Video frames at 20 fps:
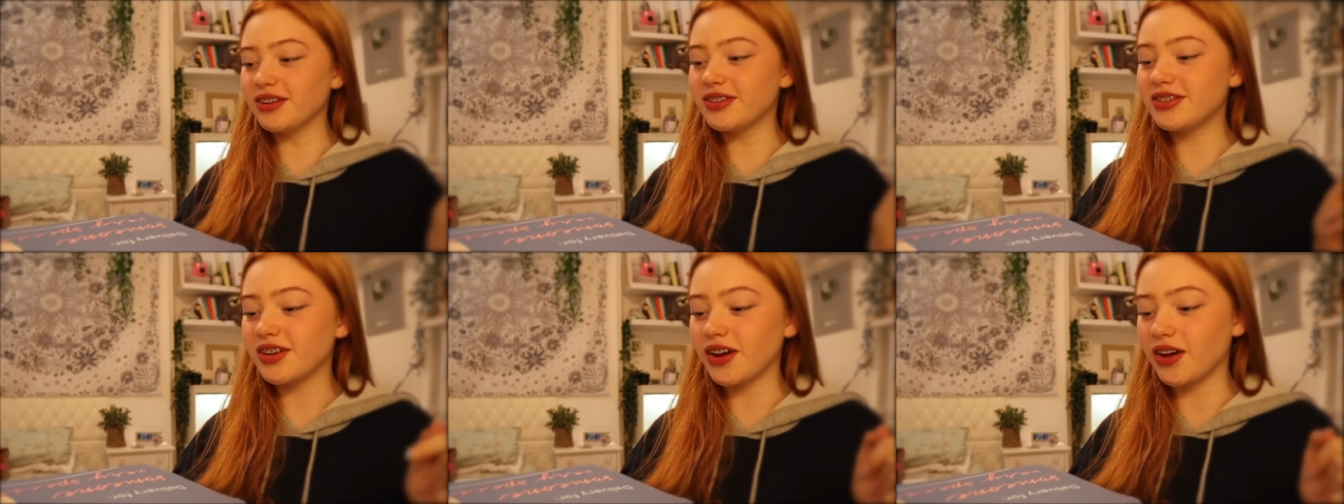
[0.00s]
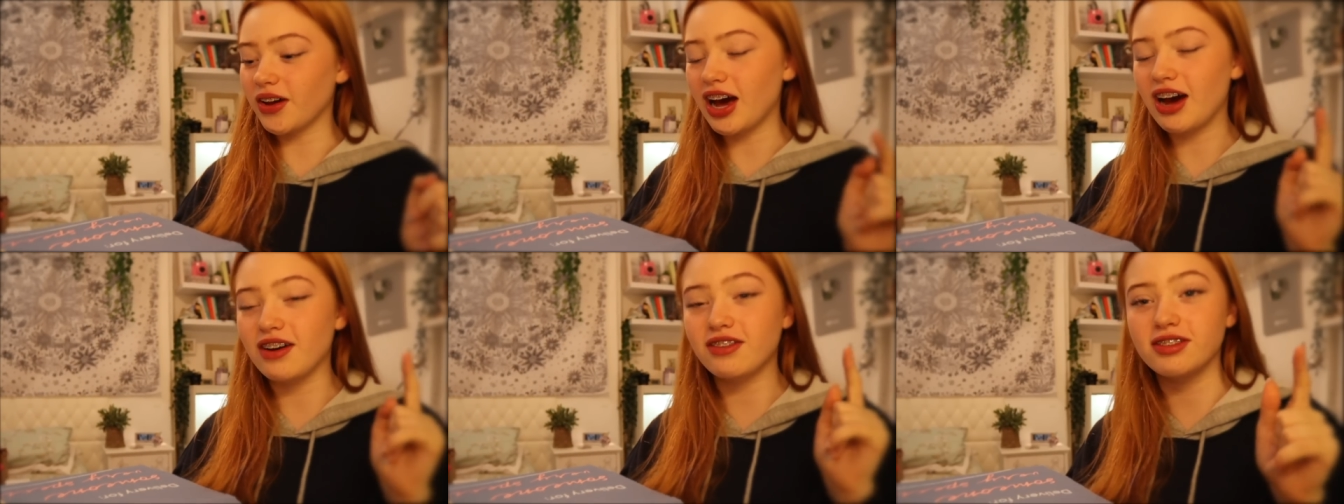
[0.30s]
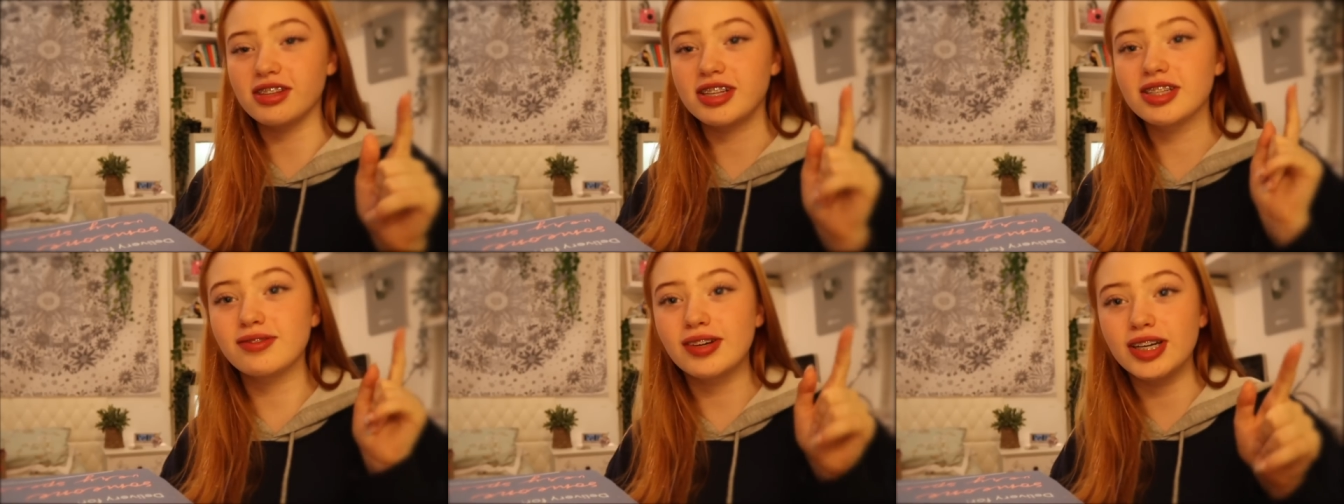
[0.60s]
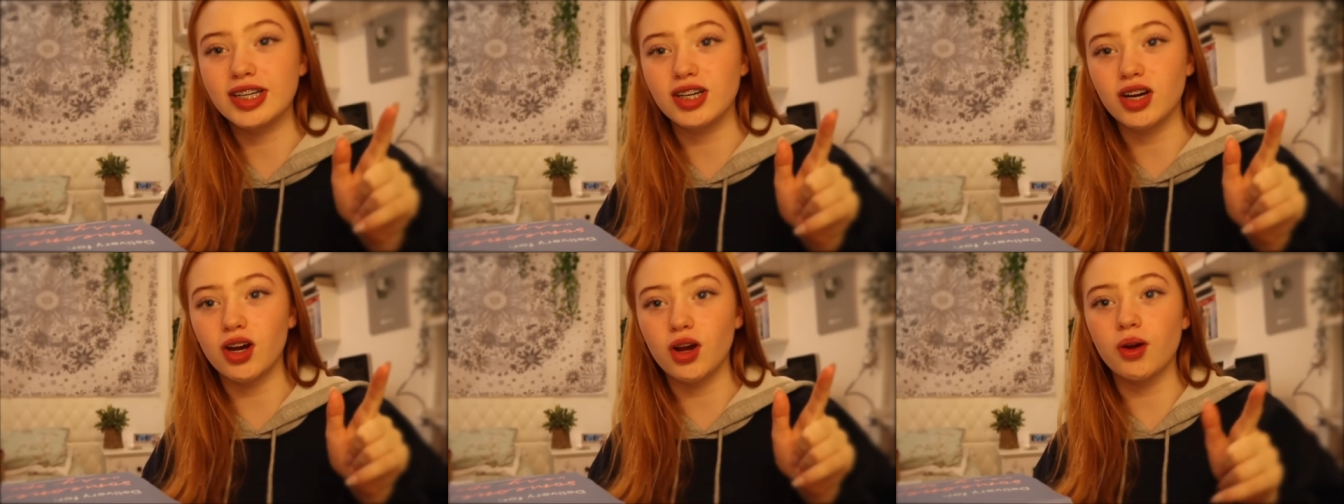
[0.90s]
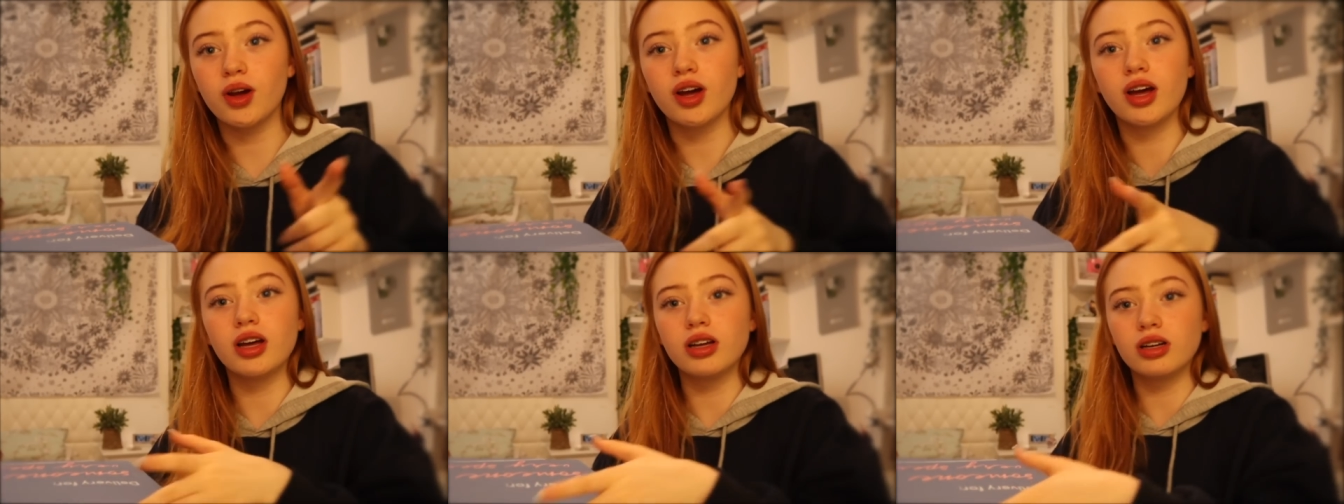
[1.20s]
So after this video,
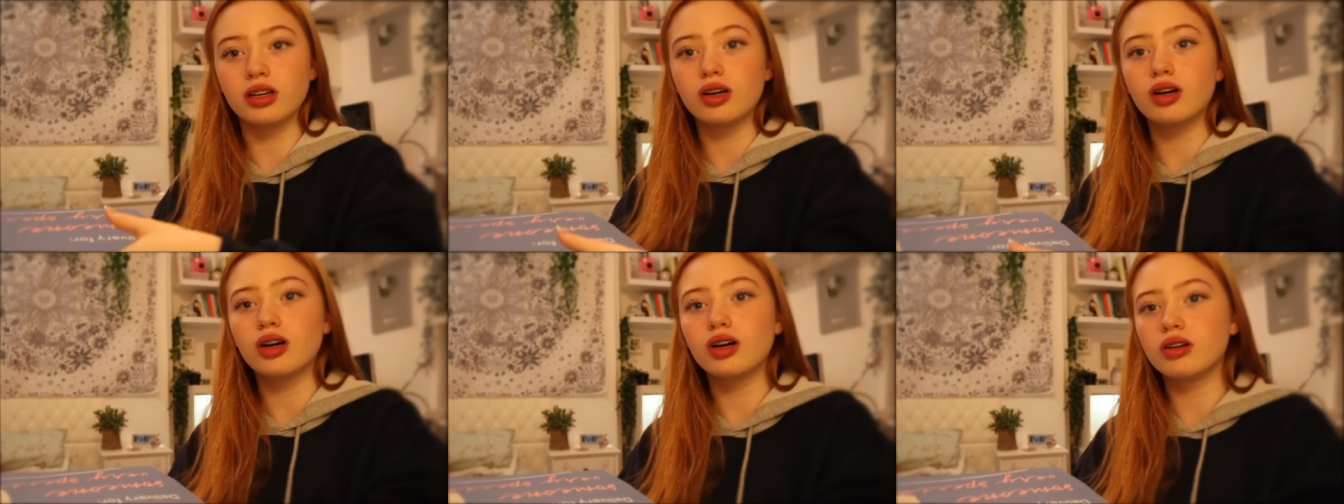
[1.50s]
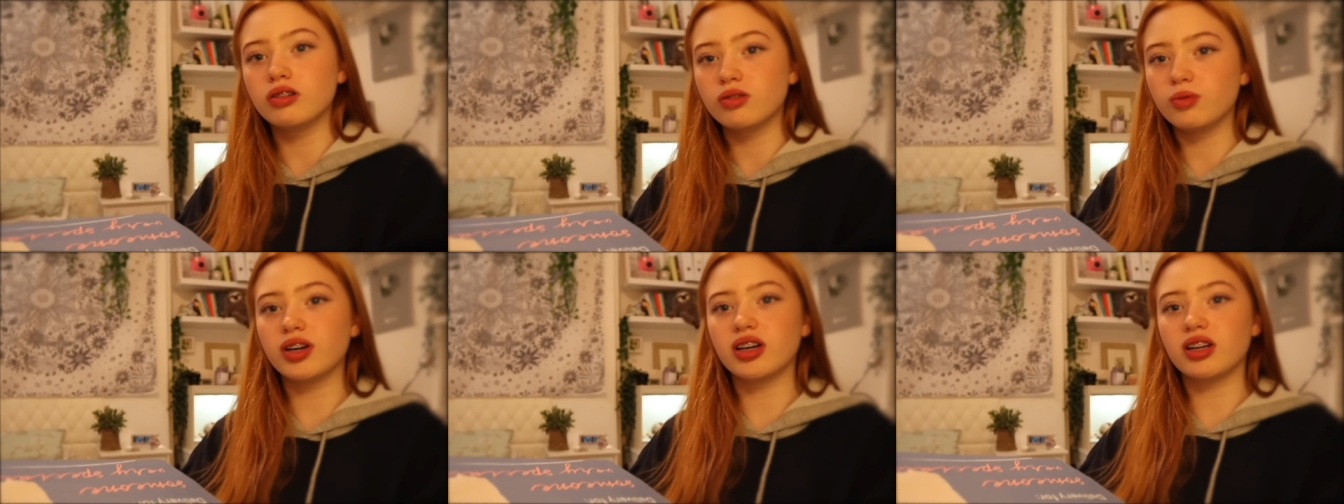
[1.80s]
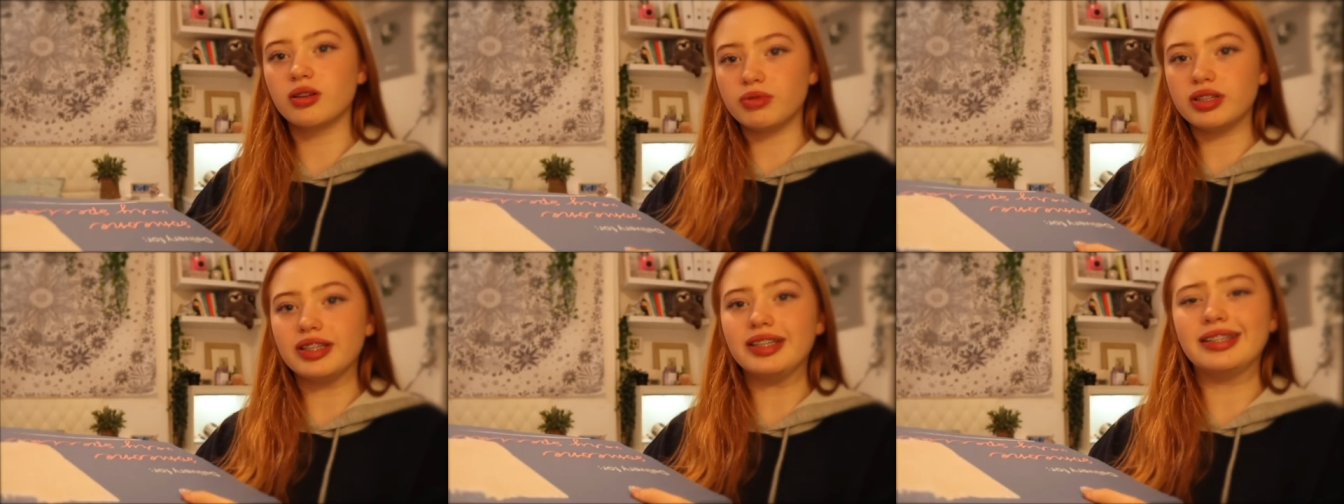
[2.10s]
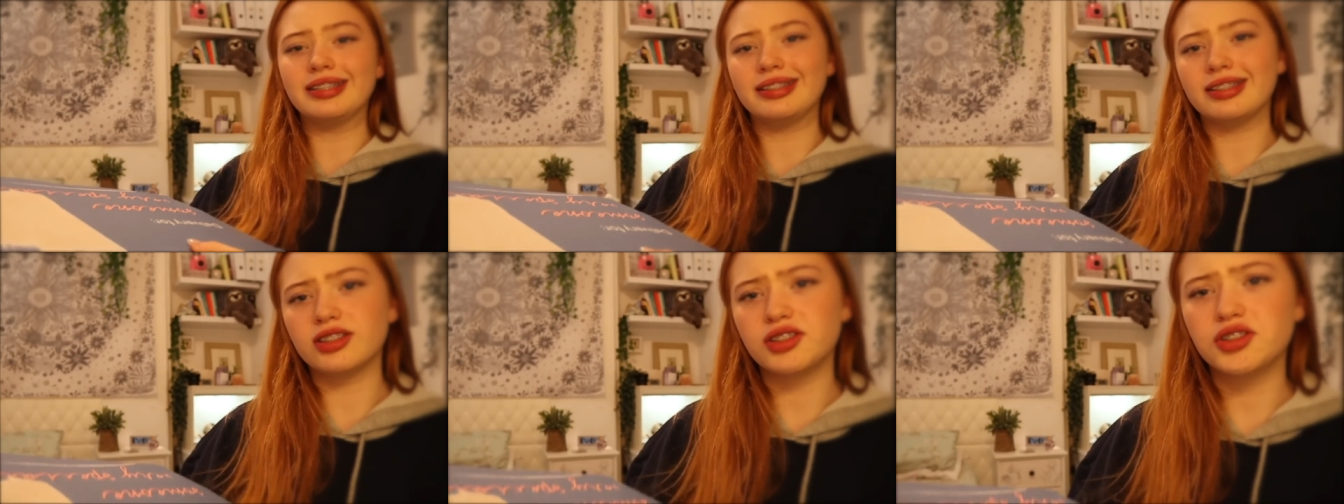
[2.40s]
we're gonna be eating this